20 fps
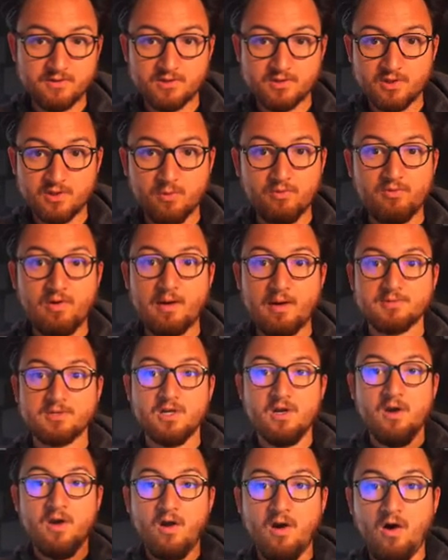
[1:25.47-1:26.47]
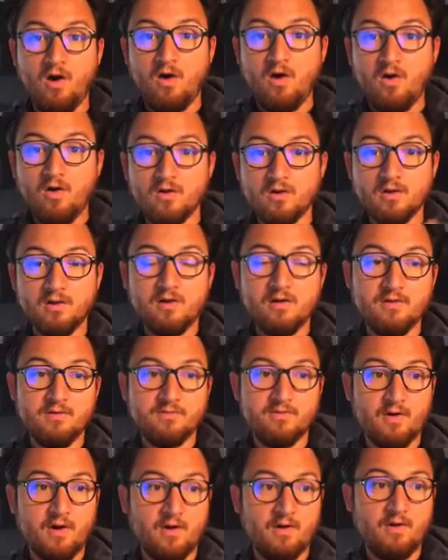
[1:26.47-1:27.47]
So we've wrapped all
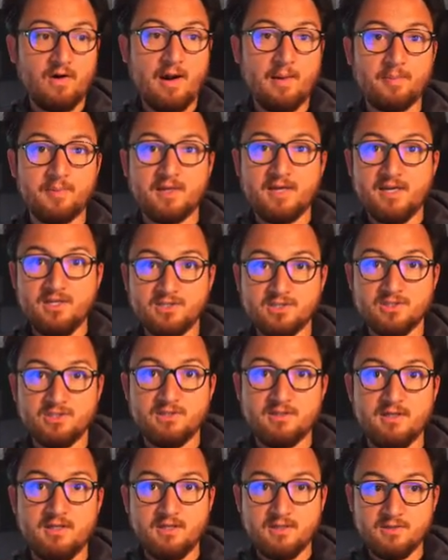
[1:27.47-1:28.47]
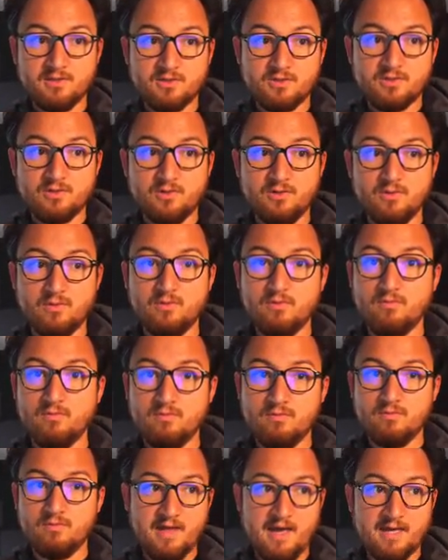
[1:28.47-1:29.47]
of our application into
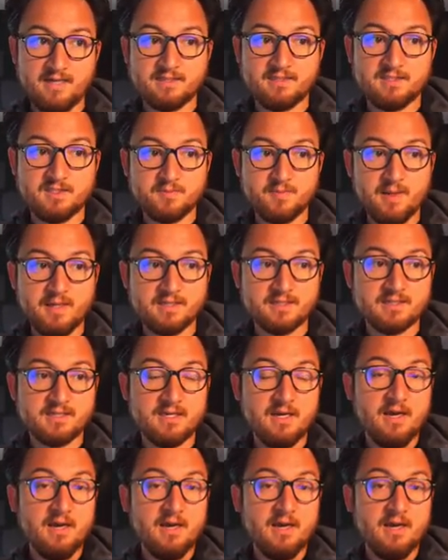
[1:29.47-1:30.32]
that Suspense.